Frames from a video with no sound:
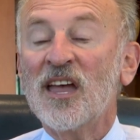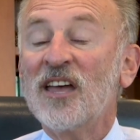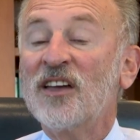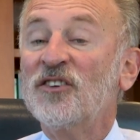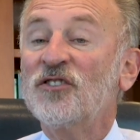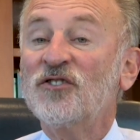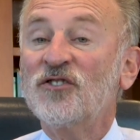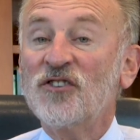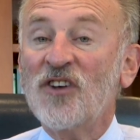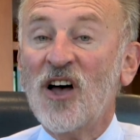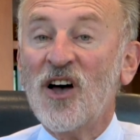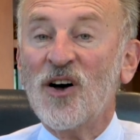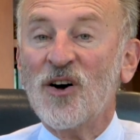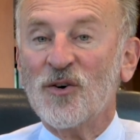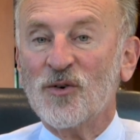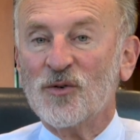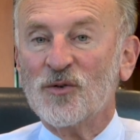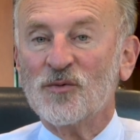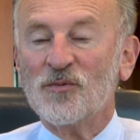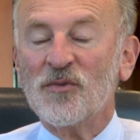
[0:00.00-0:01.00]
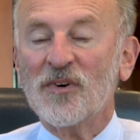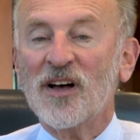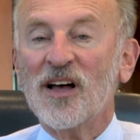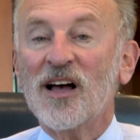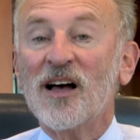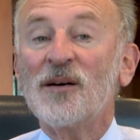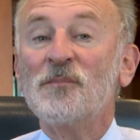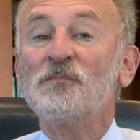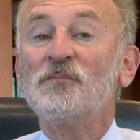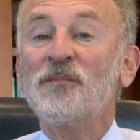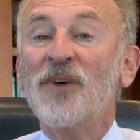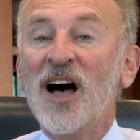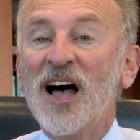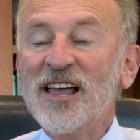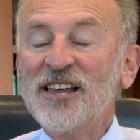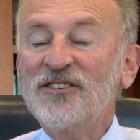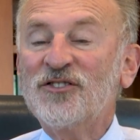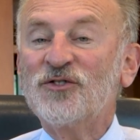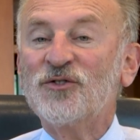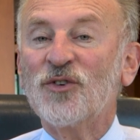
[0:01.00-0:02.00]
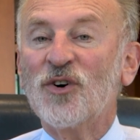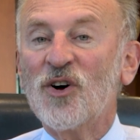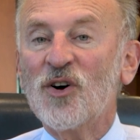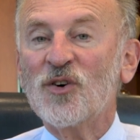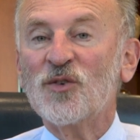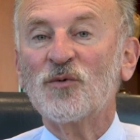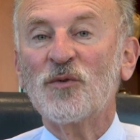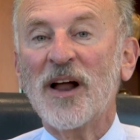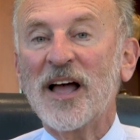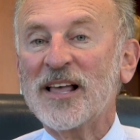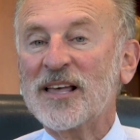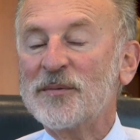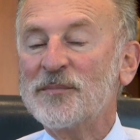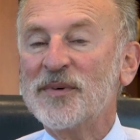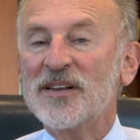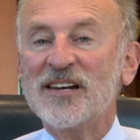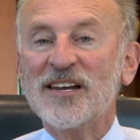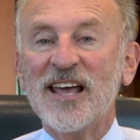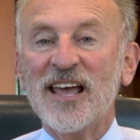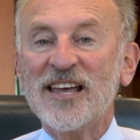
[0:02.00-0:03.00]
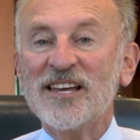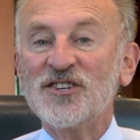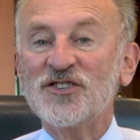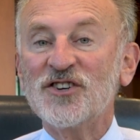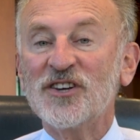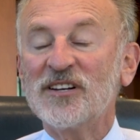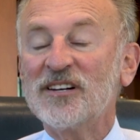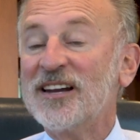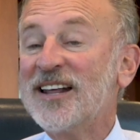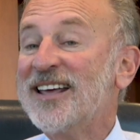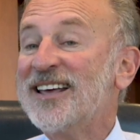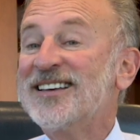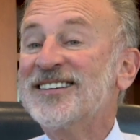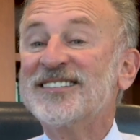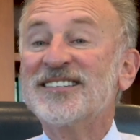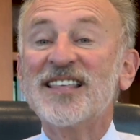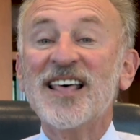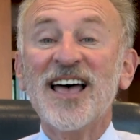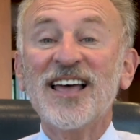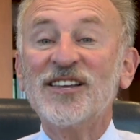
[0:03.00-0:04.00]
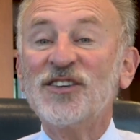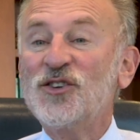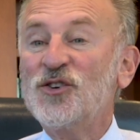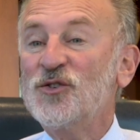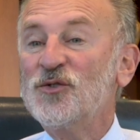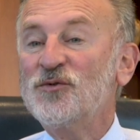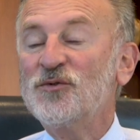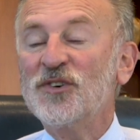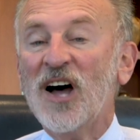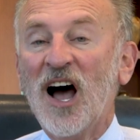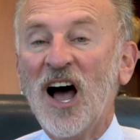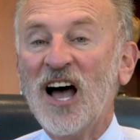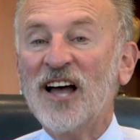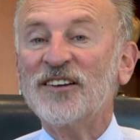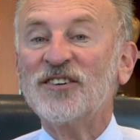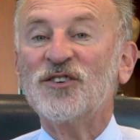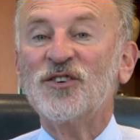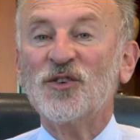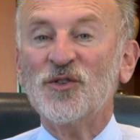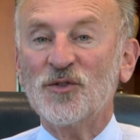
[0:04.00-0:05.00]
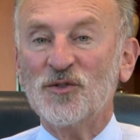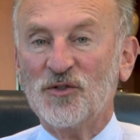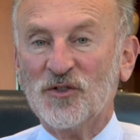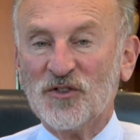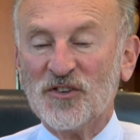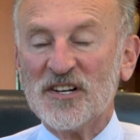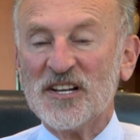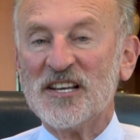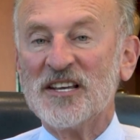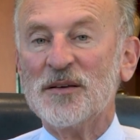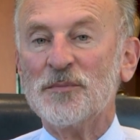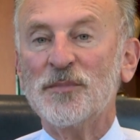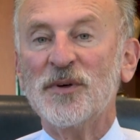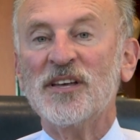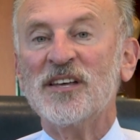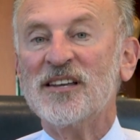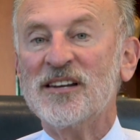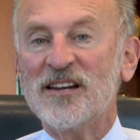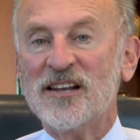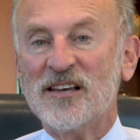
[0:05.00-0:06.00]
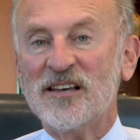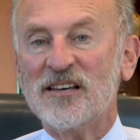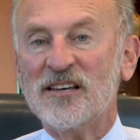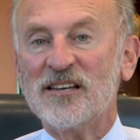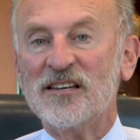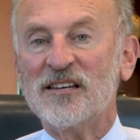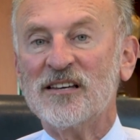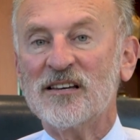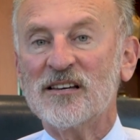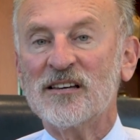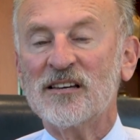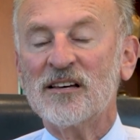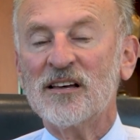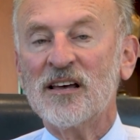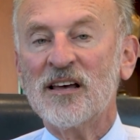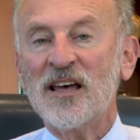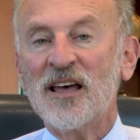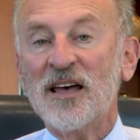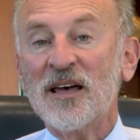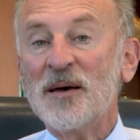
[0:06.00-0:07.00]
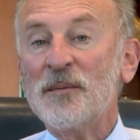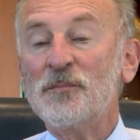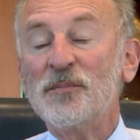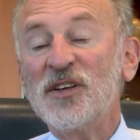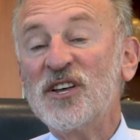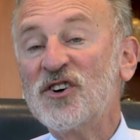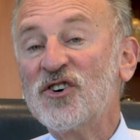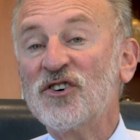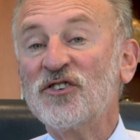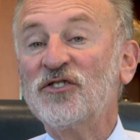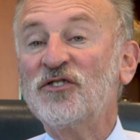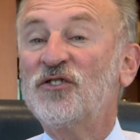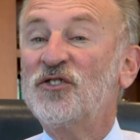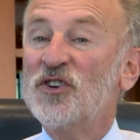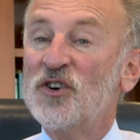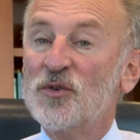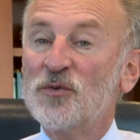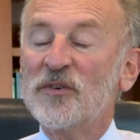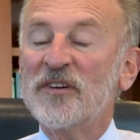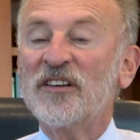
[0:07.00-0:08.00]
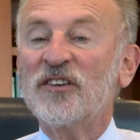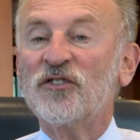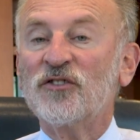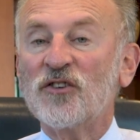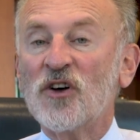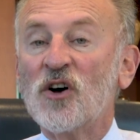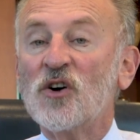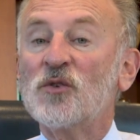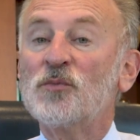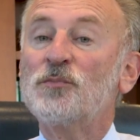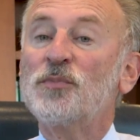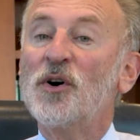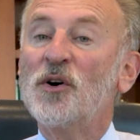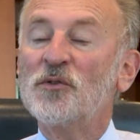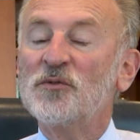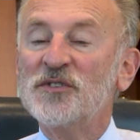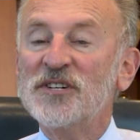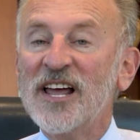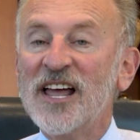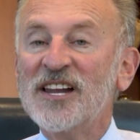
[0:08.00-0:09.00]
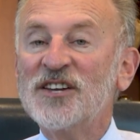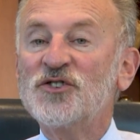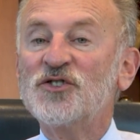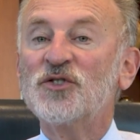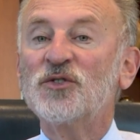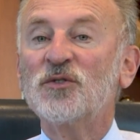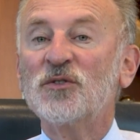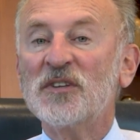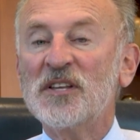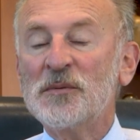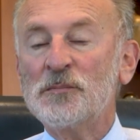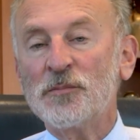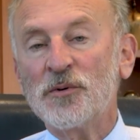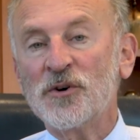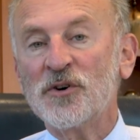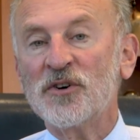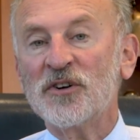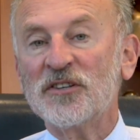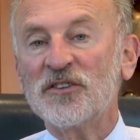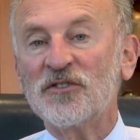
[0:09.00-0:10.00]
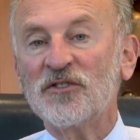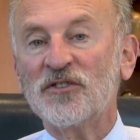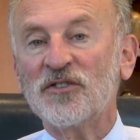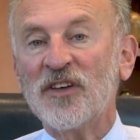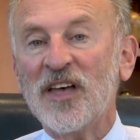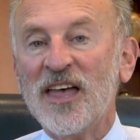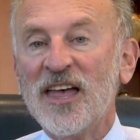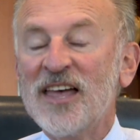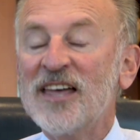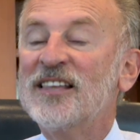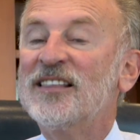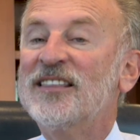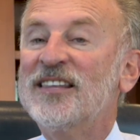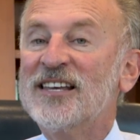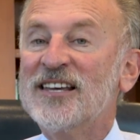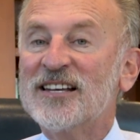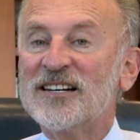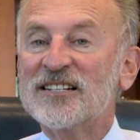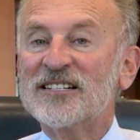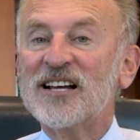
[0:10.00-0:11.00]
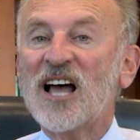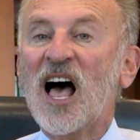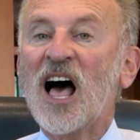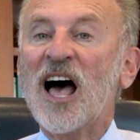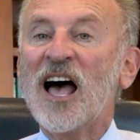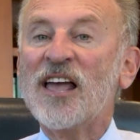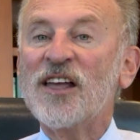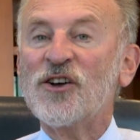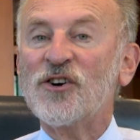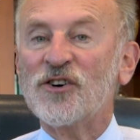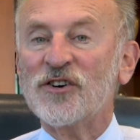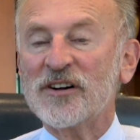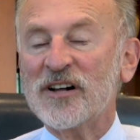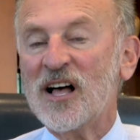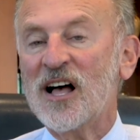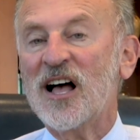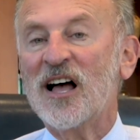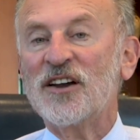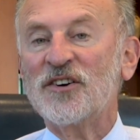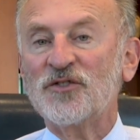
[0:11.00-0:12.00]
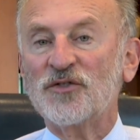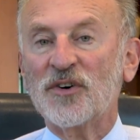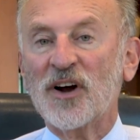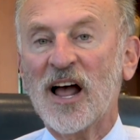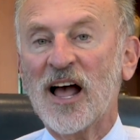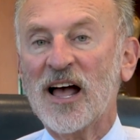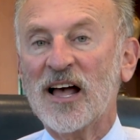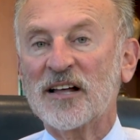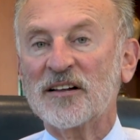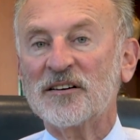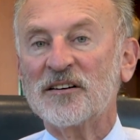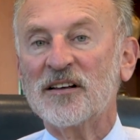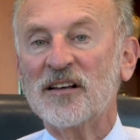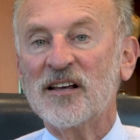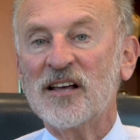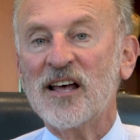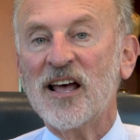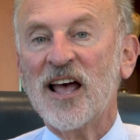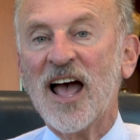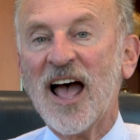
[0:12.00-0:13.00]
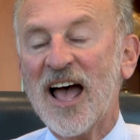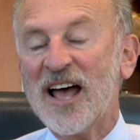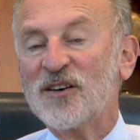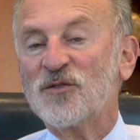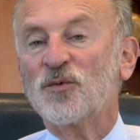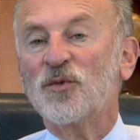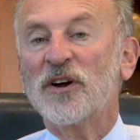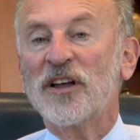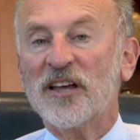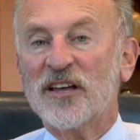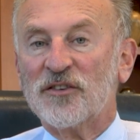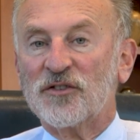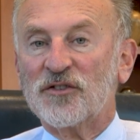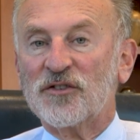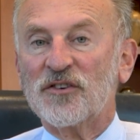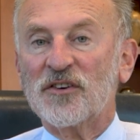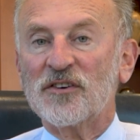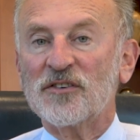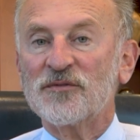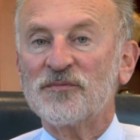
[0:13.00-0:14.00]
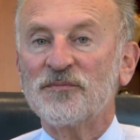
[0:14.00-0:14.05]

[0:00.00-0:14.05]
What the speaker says: So, my strong recommendation is that you not use TBD, because doing so potentially puts the entire contract at risk.